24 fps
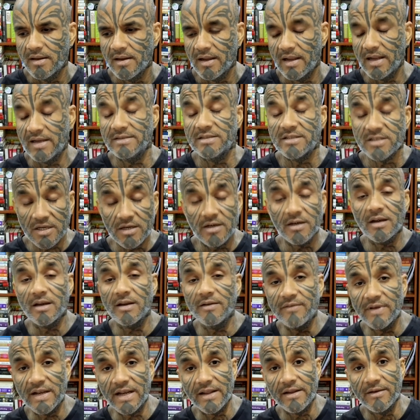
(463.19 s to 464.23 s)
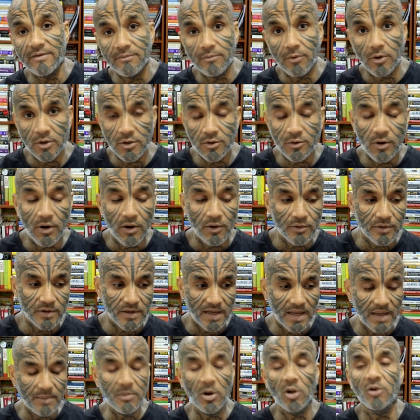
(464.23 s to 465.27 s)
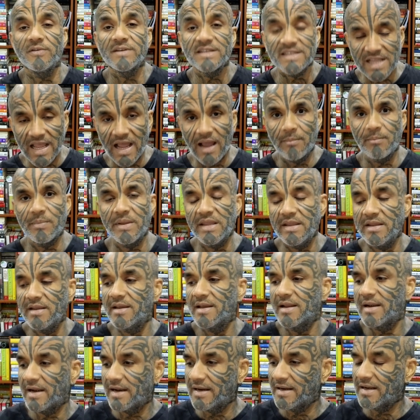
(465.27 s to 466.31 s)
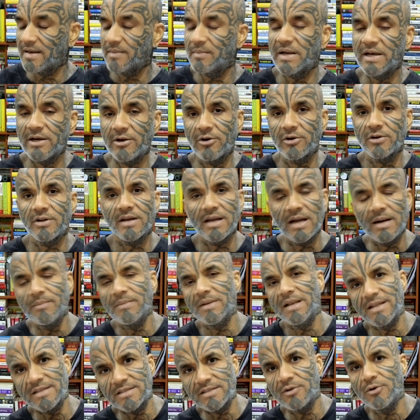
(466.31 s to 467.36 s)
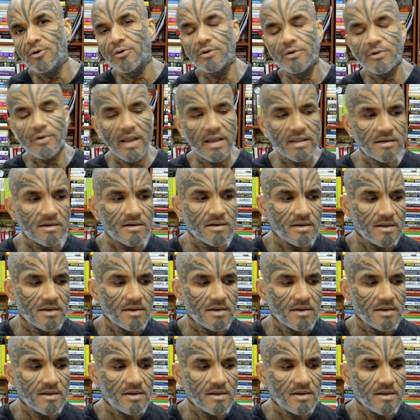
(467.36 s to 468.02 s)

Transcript: And generally when I want to go out, I'm always happy and I tell my daughter, come, let's go together.